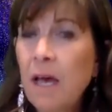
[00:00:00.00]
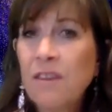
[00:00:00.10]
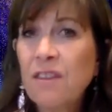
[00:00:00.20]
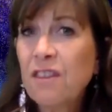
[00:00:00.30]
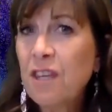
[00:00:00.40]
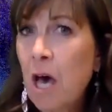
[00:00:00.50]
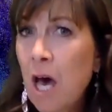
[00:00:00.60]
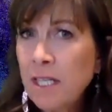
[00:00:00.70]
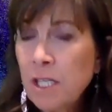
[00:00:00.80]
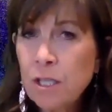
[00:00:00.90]
a
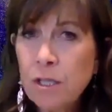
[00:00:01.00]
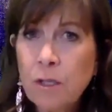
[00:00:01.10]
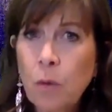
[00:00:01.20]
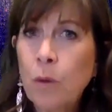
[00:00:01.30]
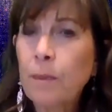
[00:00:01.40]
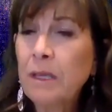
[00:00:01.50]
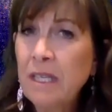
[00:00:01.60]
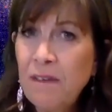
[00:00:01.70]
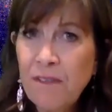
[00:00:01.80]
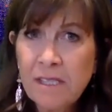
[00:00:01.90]
thought or
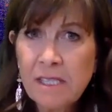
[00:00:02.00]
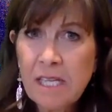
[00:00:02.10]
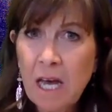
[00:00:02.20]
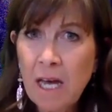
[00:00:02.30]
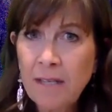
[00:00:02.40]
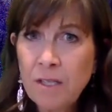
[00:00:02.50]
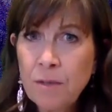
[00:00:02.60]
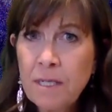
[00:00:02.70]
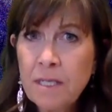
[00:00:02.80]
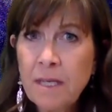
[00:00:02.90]
belief that's tied to
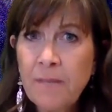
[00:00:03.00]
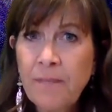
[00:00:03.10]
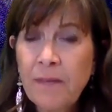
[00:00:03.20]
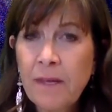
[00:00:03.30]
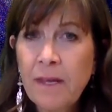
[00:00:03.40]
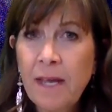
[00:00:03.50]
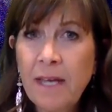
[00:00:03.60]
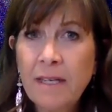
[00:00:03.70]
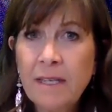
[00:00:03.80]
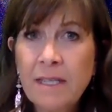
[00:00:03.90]
it.
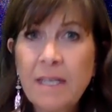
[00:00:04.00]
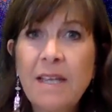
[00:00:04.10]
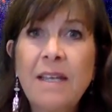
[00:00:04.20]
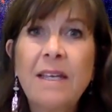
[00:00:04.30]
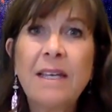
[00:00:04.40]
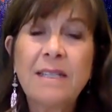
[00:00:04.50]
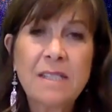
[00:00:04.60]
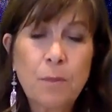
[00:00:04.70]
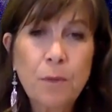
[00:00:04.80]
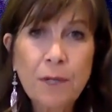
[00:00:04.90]
And
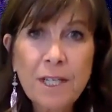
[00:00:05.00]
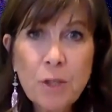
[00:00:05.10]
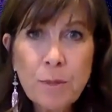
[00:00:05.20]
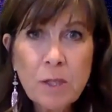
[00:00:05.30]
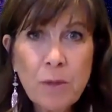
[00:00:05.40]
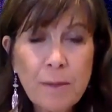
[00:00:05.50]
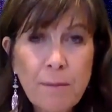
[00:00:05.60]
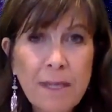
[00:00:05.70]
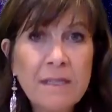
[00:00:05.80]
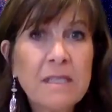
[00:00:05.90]
it's the bridge between the
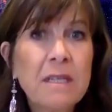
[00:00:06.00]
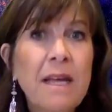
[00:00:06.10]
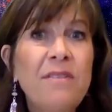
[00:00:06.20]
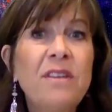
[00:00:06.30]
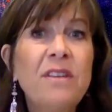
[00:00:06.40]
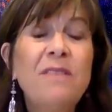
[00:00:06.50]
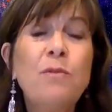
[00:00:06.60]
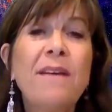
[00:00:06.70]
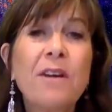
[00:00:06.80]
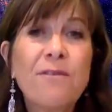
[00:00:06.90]
mental, and then we
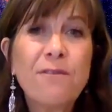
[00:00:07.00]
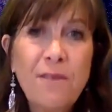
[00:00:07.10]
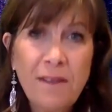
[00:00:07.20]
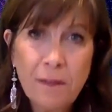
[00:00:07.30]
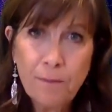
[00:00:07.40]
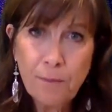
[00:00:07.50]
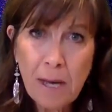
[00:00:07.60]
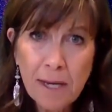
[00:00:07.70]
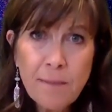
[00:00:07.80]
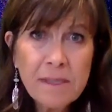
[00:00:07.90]
have and the
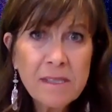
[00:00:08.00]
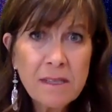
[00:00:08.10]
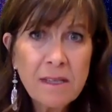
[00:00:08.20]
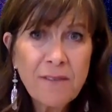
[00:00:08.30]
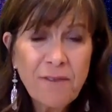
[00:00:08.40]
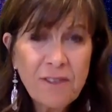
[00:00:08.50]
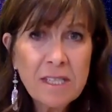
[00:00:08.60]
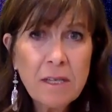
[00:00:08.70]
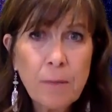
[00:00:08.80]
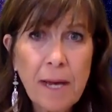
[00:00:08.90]
bottom is the
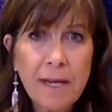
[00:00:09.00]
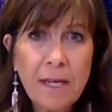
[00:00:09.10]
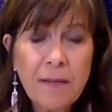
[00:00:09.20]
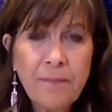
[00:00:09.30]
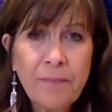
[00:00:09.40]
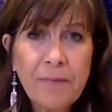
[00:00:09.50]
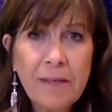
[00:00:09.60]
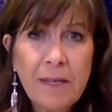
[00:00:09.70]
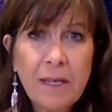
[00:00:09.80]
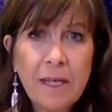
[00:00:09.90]
physical body.
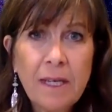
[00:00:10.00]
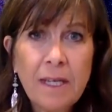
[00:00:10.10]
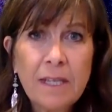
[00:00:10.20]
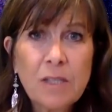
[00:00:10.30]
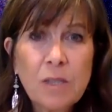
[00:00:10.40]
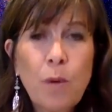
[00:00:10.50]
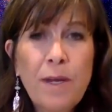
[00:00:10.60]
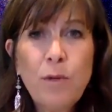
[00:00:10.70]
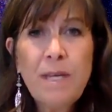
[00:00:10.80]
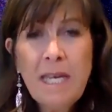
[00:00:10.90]
So
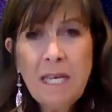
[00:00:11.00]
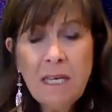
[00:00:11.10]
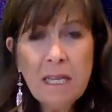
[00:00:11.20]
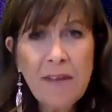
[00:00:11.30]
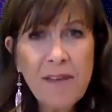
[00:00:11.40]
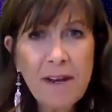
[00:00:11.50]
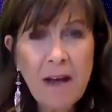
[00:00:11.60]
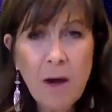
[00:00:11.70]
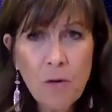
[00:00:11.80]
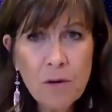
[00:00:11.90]
when we heal on that
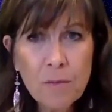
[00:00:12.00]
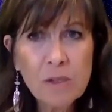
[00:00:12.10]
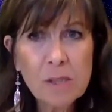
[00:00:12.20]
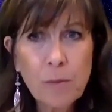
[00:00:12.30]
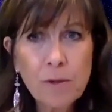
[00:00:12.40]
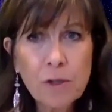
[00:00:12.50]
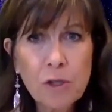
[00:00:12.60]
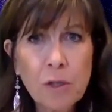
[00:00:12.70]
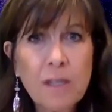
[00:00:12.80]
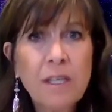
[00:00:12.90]
outermost
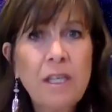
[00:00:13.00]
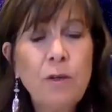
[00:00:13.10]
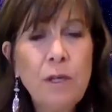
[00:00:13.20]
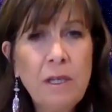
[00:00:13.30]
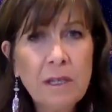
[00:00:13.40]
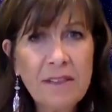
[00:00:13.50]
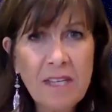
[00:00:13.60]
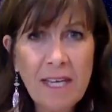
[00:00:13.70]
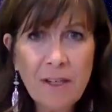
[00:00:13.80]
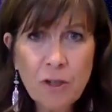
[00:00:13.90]
spiritual, you heal
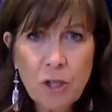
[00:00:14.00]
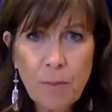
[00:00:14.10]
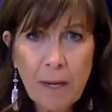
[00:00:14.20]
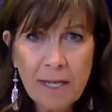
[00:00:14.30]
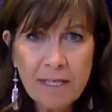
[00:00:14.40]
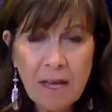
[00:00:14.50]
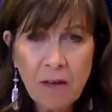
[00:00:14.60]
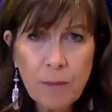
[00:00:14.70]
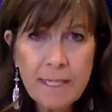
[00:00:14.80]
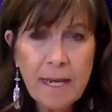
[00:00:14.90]
the energy bodies all
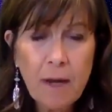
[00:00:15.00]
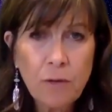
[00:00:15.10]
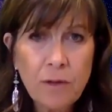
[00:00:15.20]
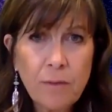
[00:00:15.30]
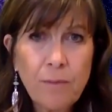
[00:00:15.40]
the way down